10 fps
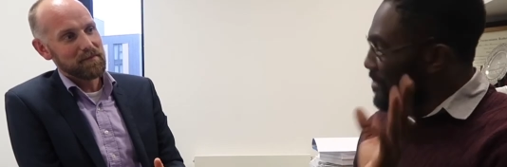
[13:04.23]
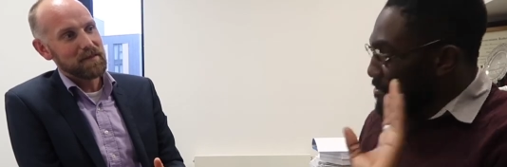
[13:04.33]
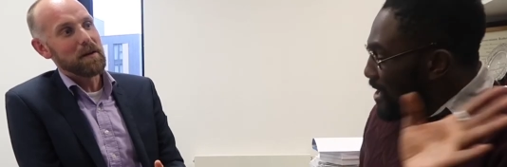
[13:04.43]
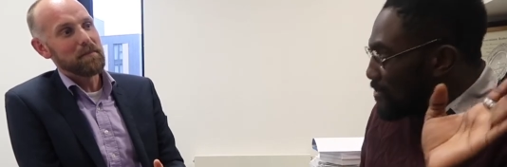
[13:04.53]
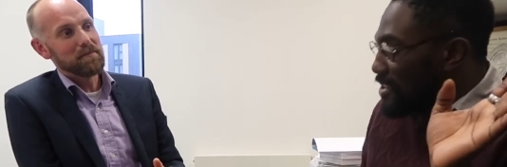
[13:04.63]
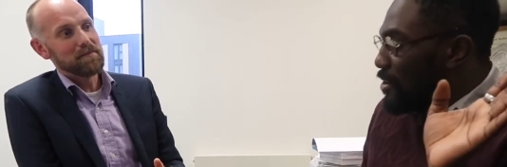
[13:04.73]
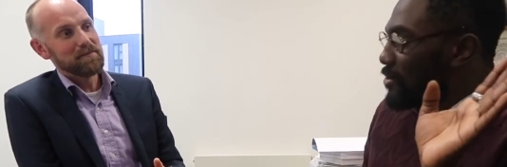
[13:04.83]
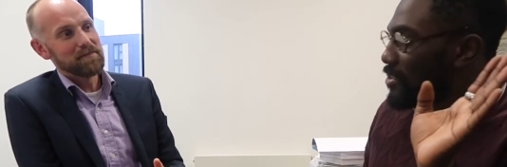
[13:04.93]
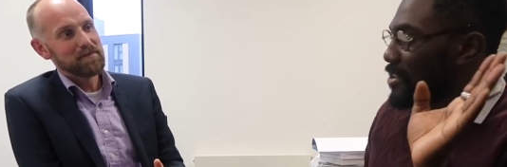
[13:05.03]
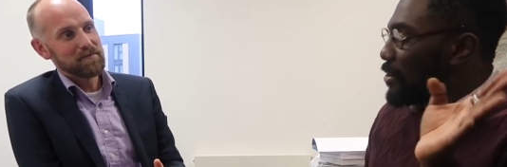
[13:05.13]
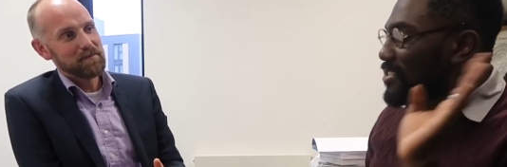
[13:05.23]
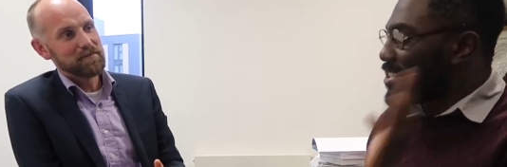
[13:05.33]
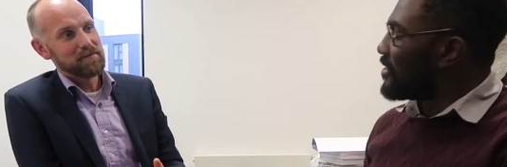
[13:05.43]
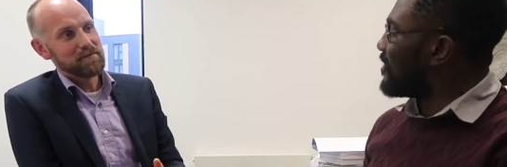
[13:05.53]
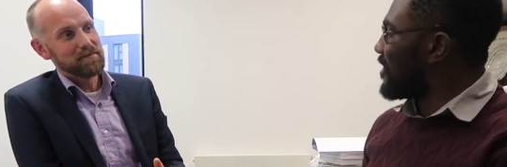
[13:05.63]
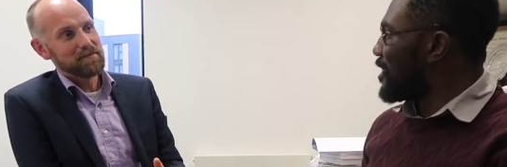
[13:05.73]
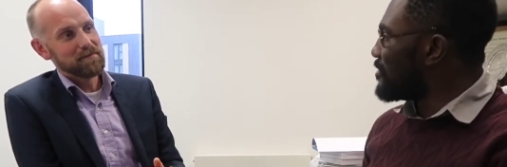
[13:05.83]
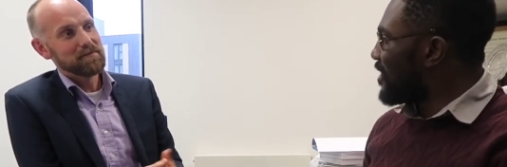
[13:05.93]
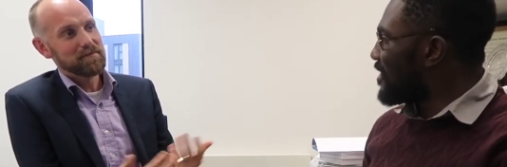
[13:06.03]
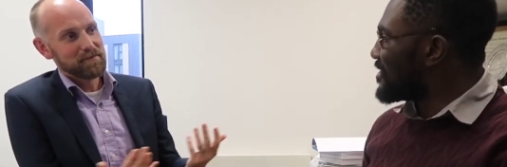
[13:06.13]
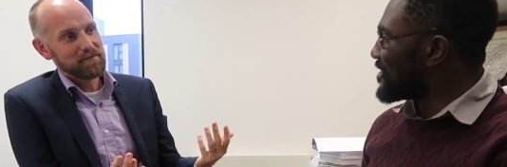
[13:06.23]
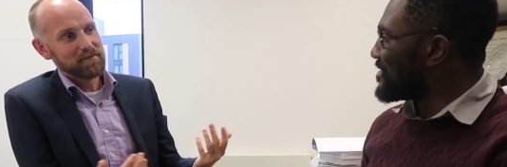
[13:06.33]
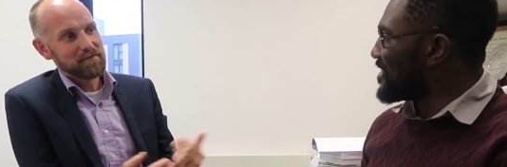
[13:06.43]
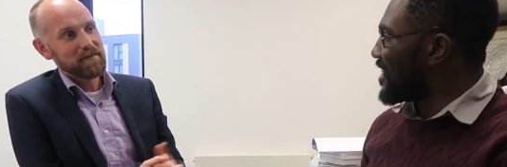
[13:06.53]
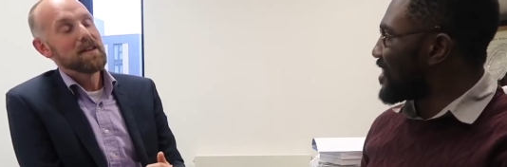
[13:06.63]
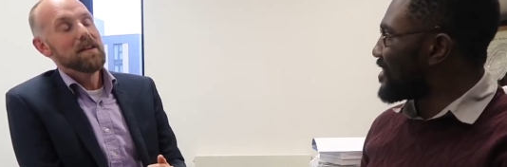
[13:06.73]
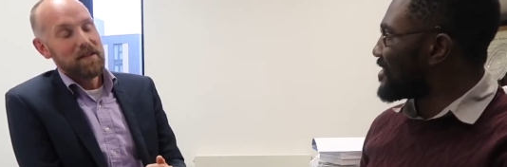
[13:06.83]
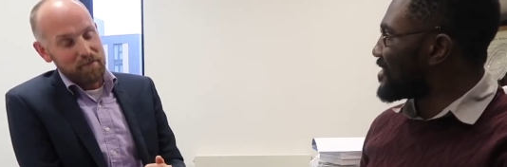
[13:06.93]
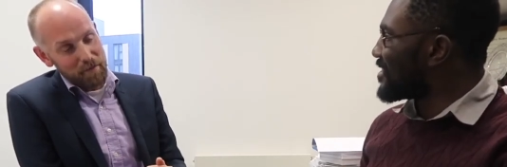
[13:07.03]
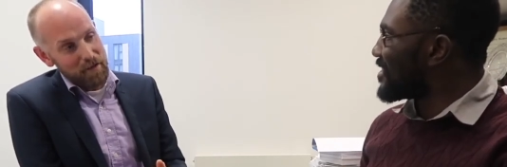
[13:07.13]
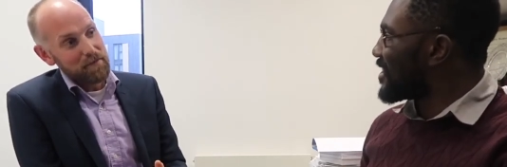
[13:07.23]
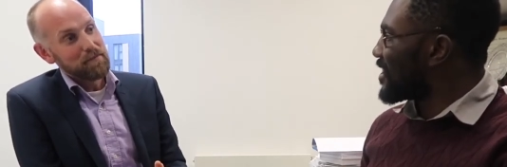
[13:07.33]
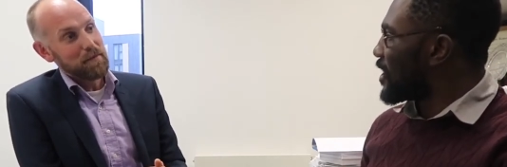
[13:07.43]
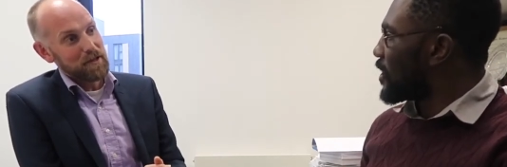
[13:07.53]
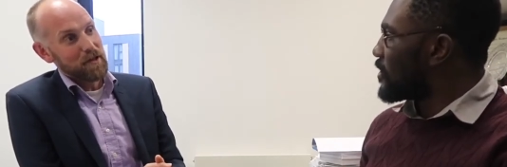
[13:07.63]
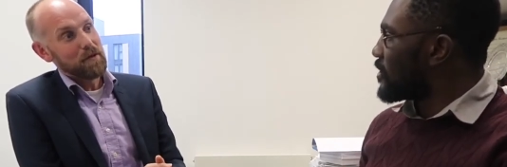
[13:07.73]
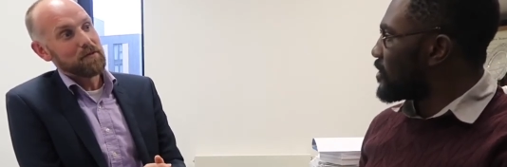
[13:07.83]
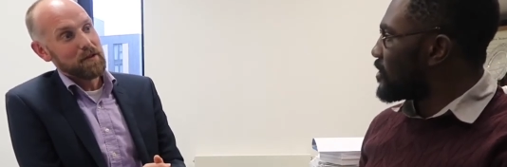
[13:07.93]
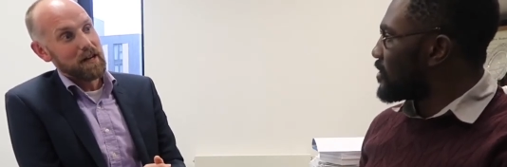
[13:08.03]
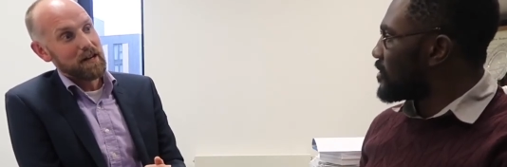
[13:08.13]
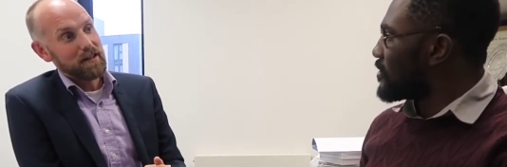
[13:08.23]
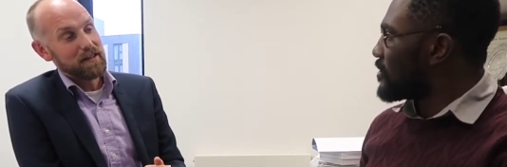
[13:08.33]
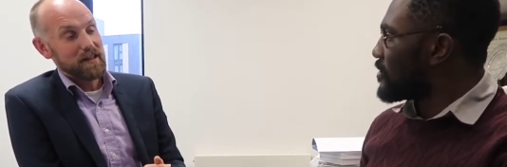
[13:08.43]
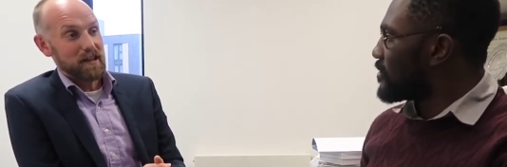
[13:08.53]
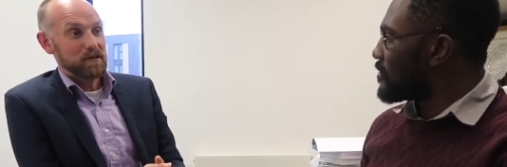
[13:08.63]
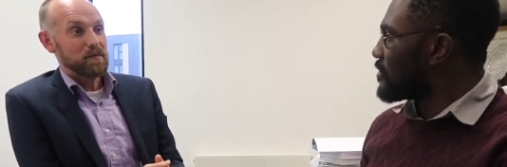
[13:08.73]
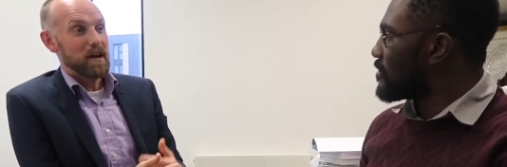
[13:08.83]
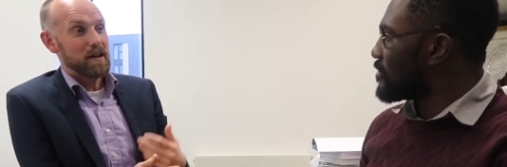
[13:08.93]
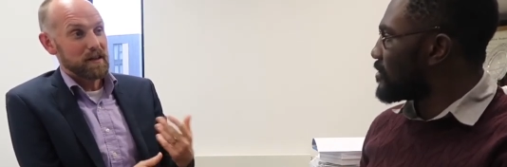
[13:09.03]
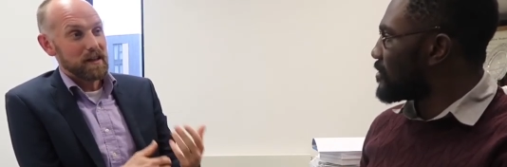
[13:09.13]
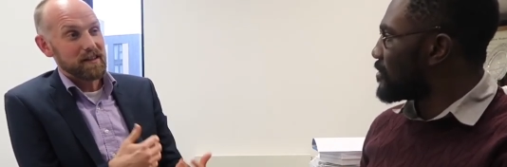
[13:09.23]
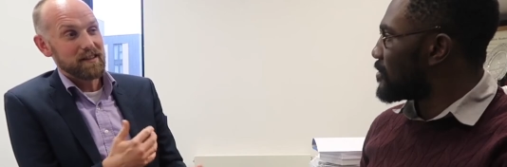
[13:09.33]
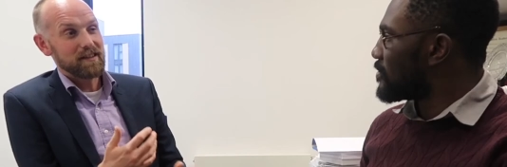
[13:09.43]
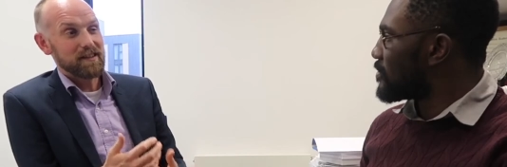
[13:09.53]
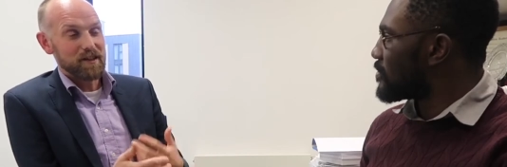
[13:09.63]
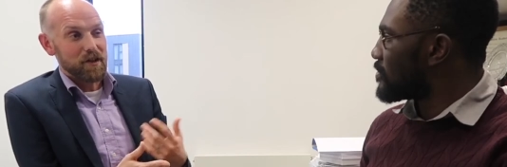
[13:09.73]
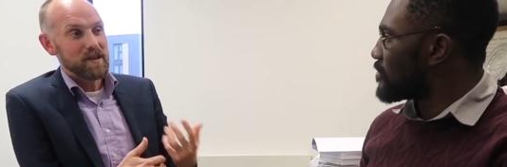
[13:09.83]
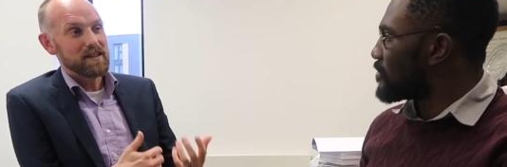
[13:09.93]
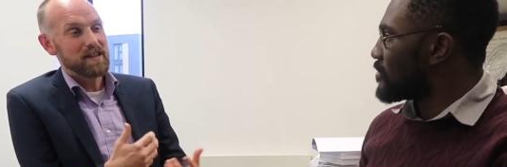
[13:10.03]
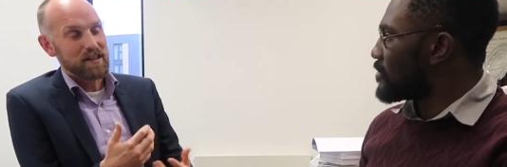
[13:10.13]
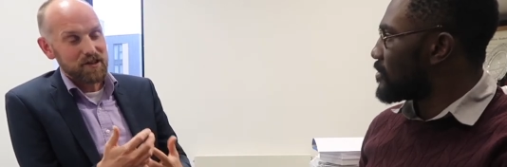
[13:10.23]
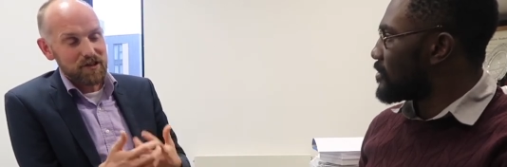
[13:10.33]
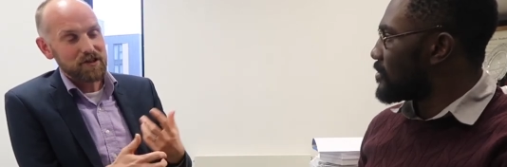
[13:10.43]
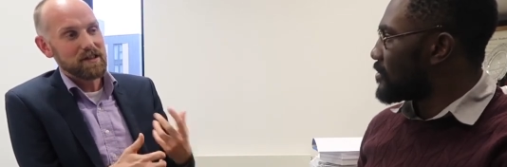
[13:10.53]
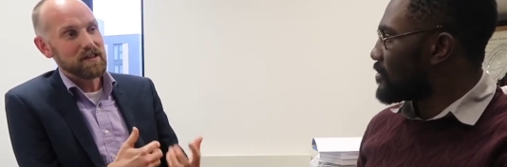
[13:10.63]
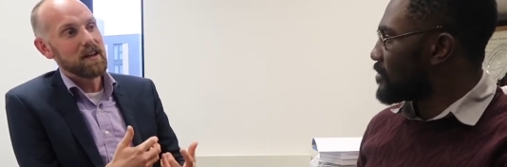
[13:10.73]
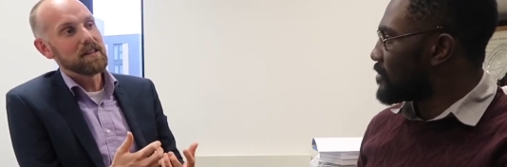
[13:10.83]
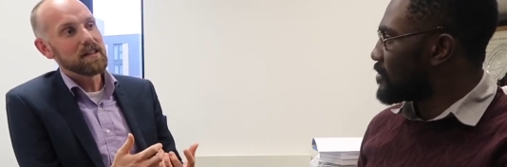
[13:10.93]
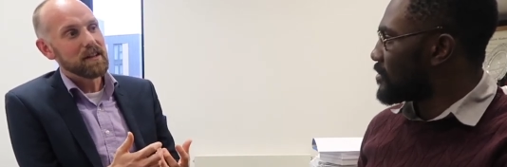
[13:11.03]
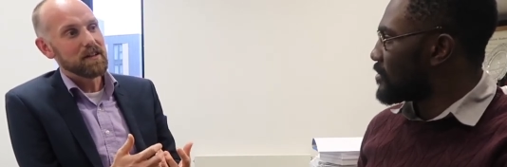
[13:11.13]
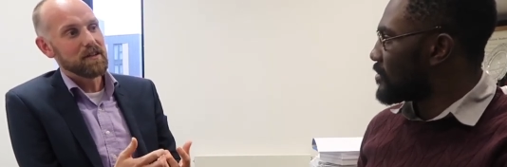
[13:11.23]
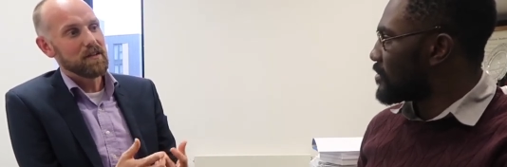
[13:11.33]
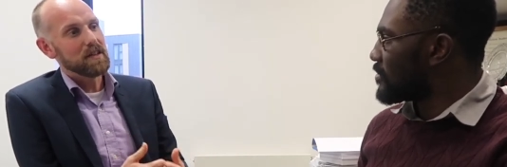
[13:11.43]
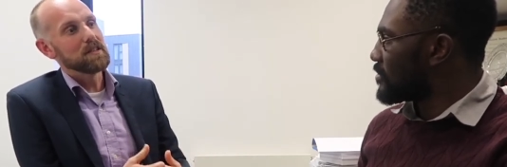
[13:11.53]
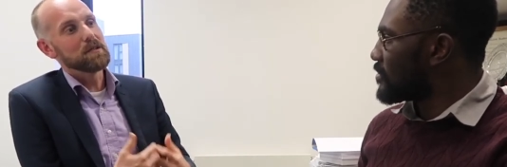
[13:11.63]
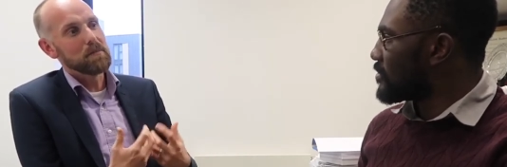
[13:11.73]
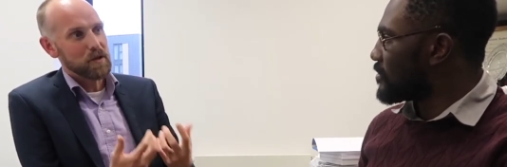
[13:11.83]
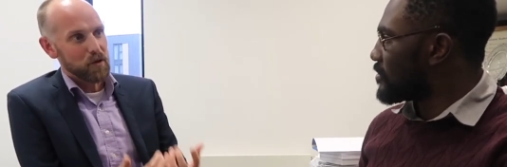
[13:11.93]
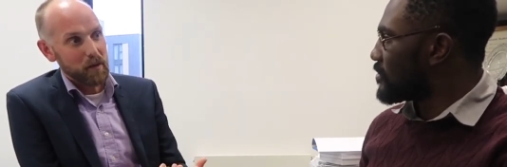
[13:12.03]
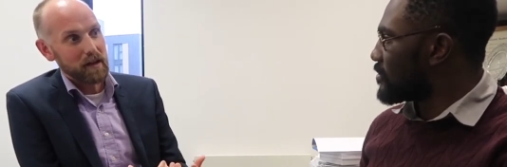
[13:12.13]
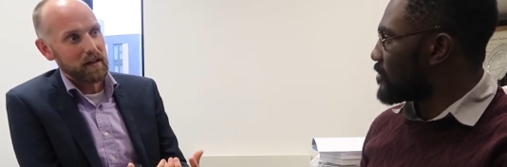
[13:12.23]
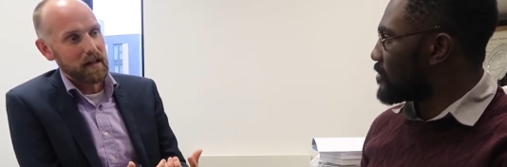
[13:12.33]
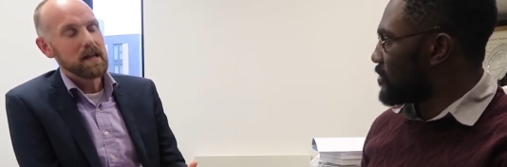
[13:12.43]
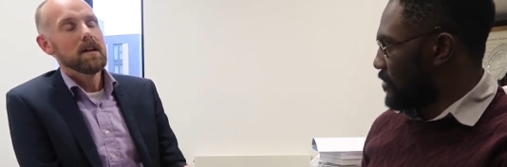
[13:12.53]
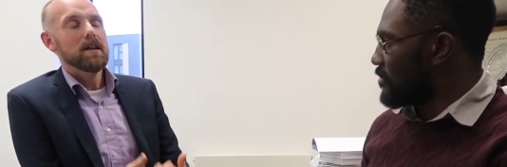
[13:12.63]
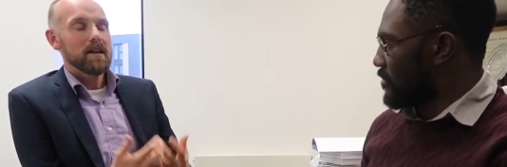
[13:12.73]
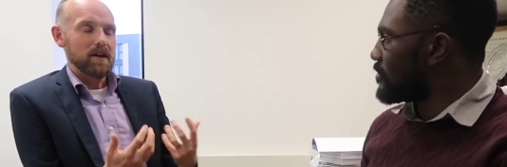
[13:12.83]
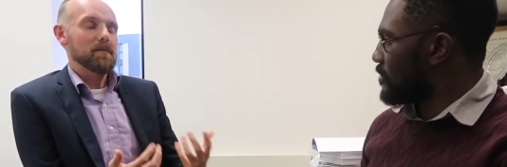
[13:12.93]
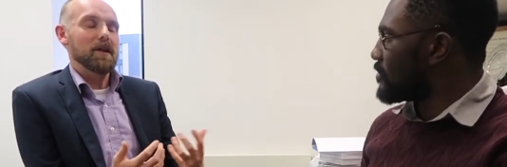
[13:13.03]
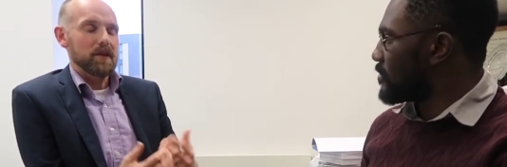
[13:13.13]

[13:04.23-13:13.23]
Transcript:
Speaker 1: then maybe you know the odd deal here and there is a good thing. Maybe
Speaker 2: maybe so uh, yes, but I think you know it's it's just this idea that things can be done quickly. Mm. Um, I